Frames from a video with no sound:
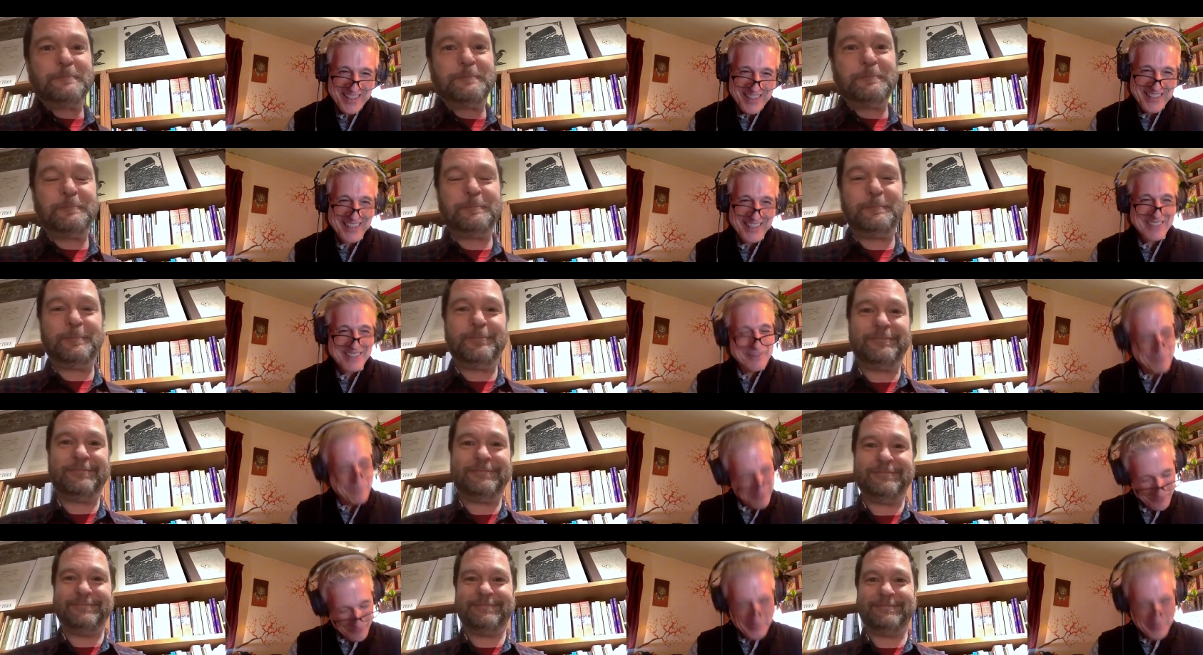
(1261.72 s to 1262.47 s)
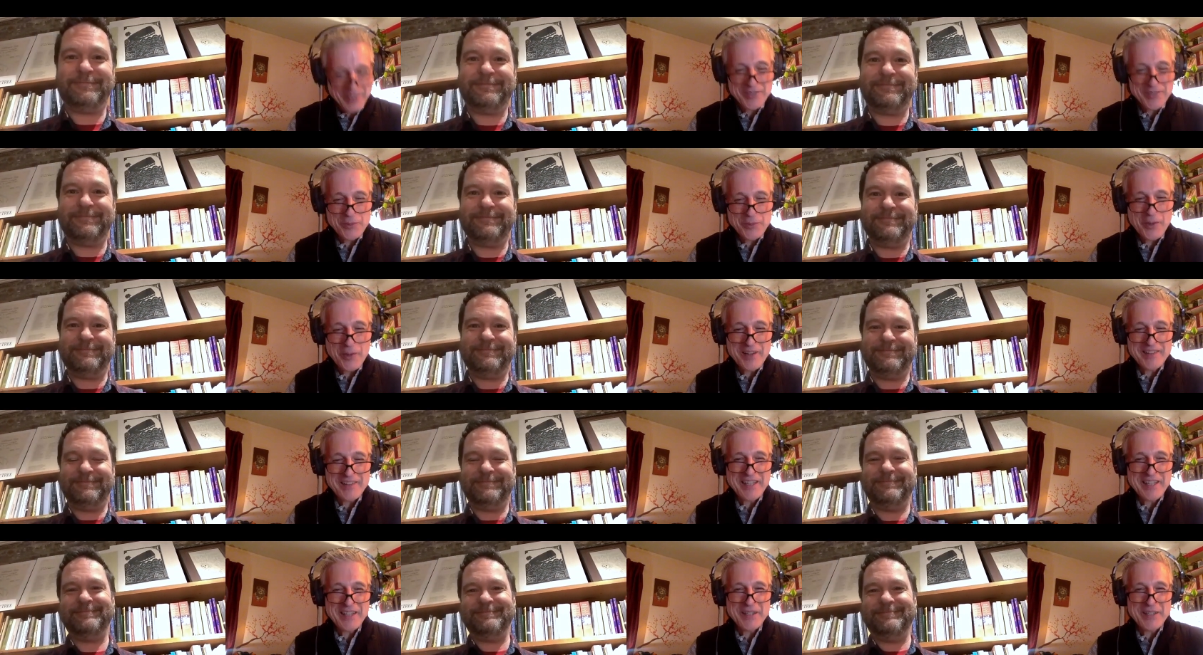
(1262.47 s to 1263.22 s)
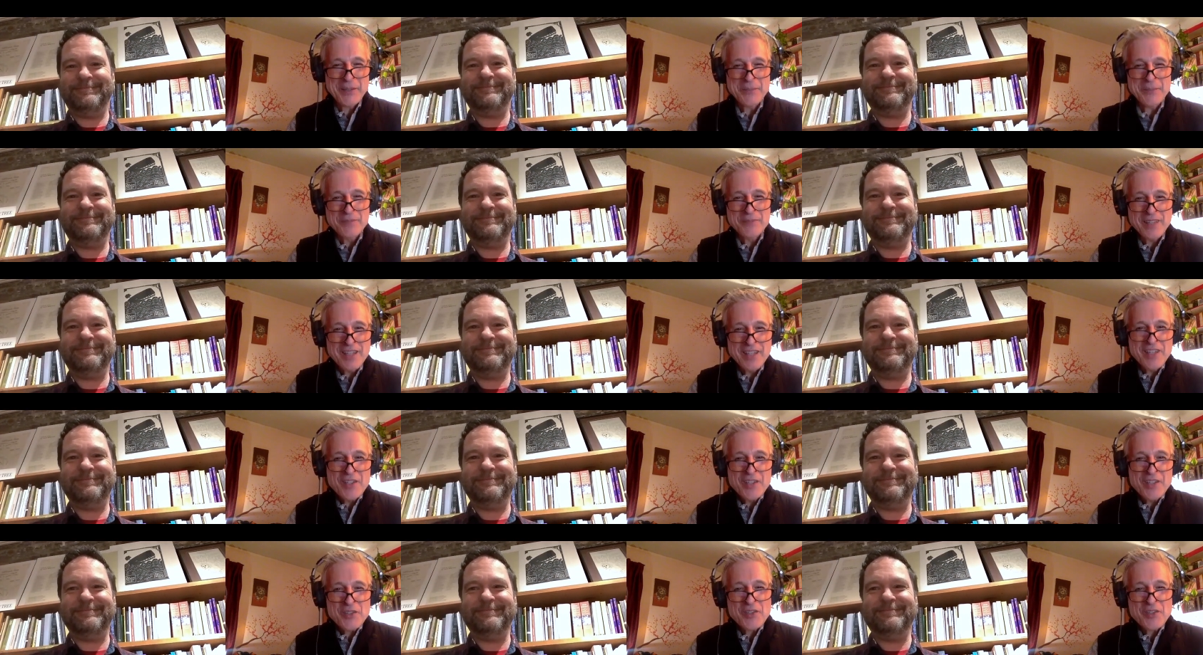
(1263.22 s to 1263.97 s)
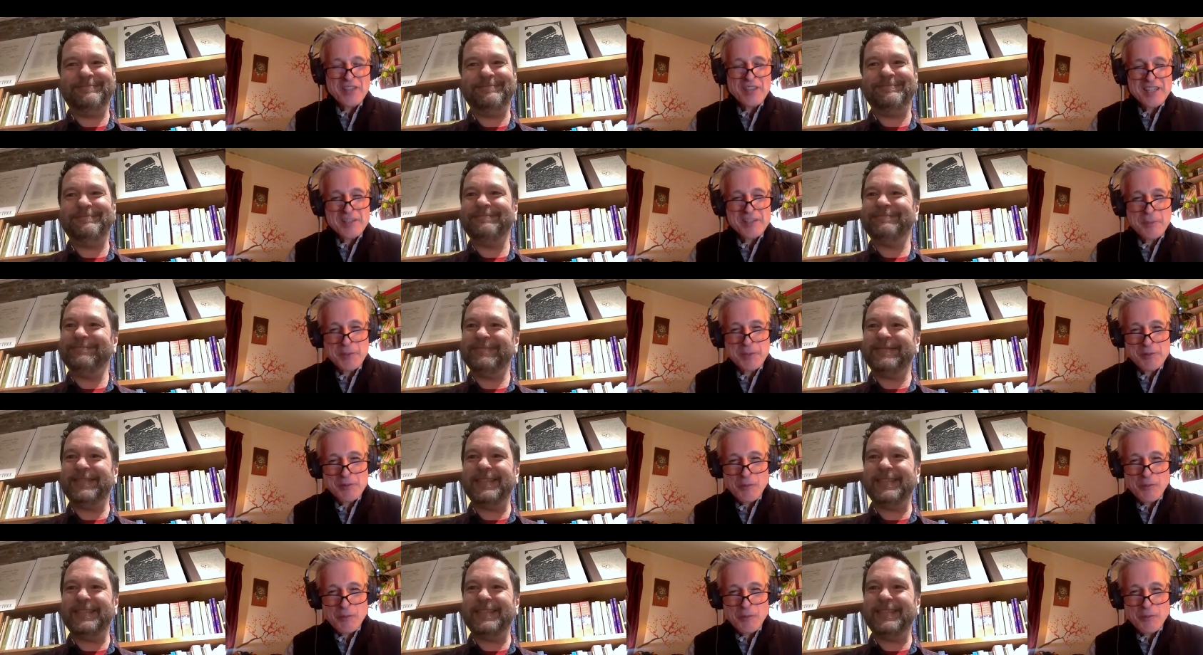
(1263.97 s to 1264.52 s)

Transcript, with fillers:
Speaker 1: Yeah, me as well. Thank you. So thanks so much for